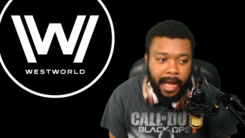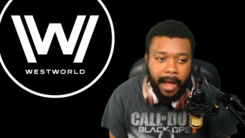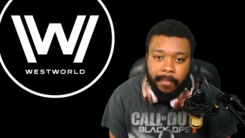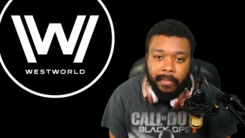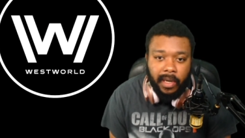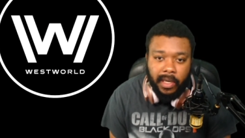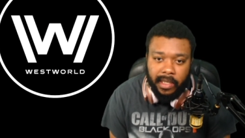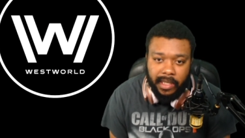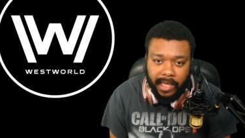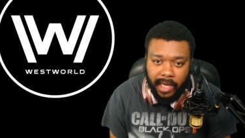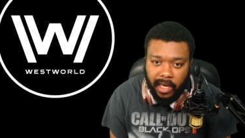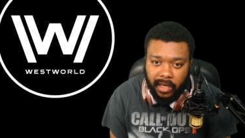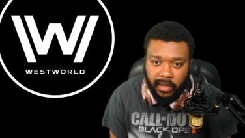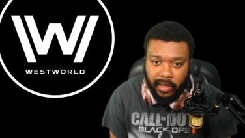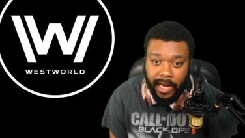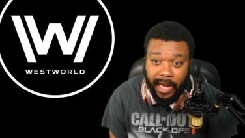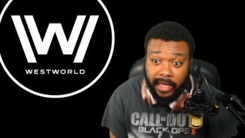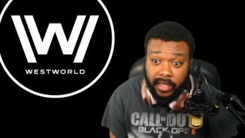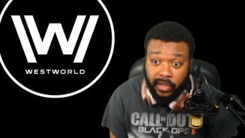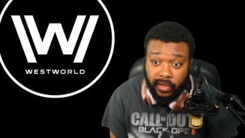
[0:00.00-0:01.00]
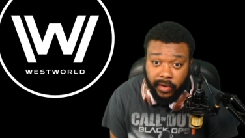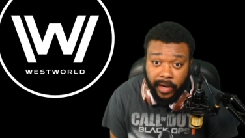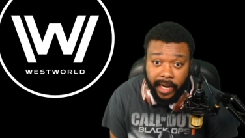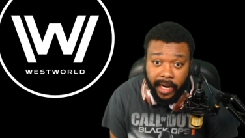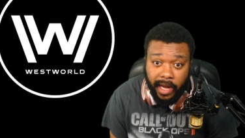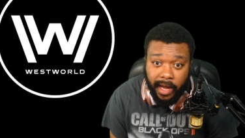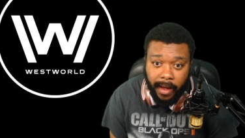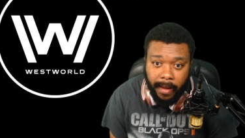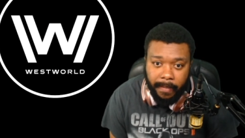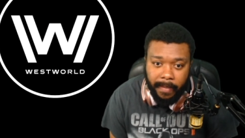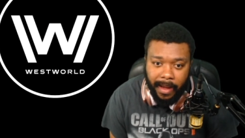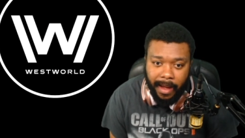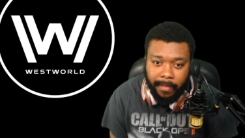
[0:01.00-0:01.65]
I'm gonna tell you that straight up.